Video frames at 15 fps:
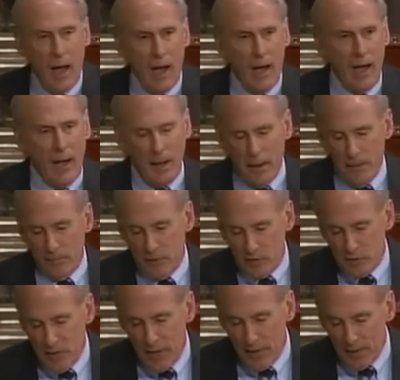I have
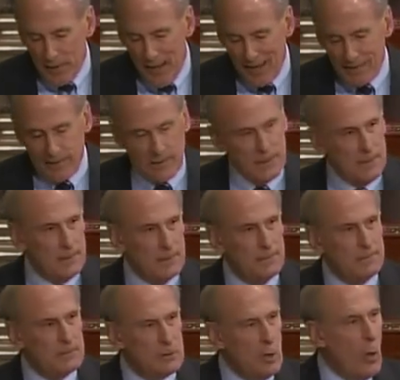decided not to
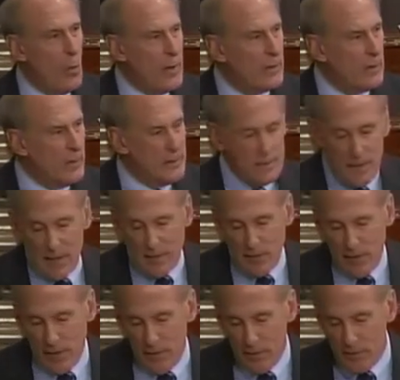go into the
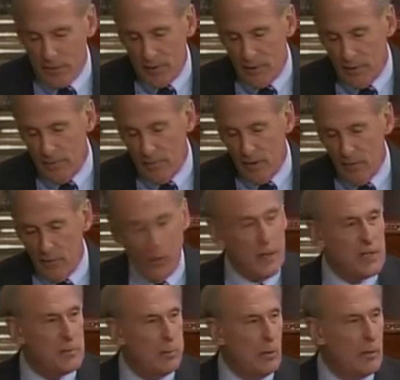details of our
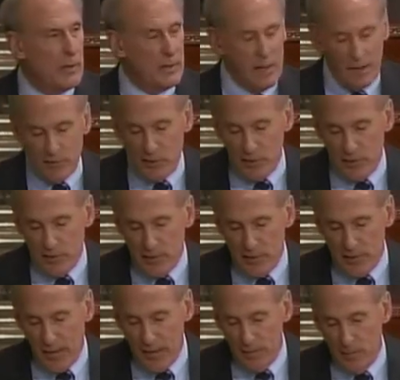exploding deficits and
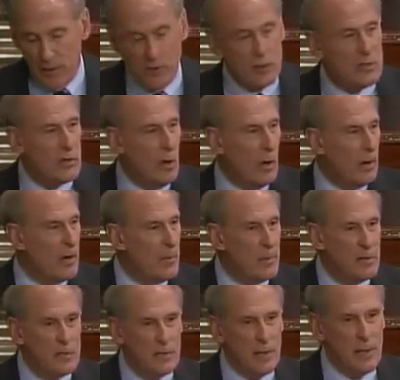debt. Much has already
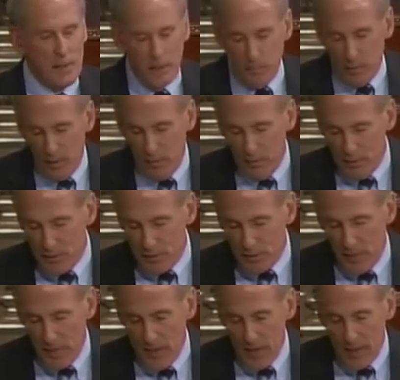been said and published
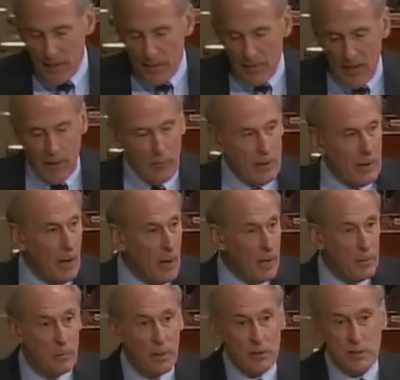in that
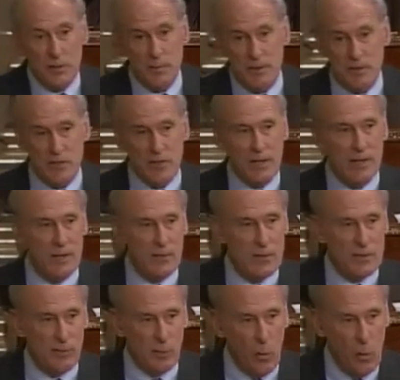regard. Much has been said on
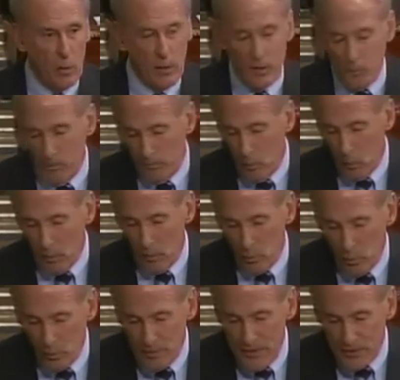this floor, and more
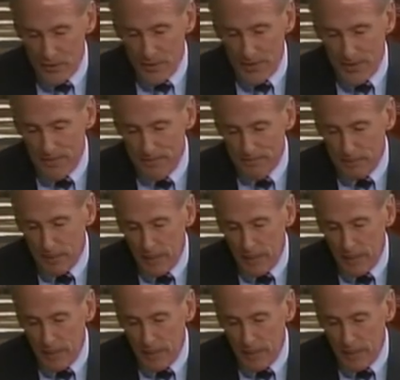will be said.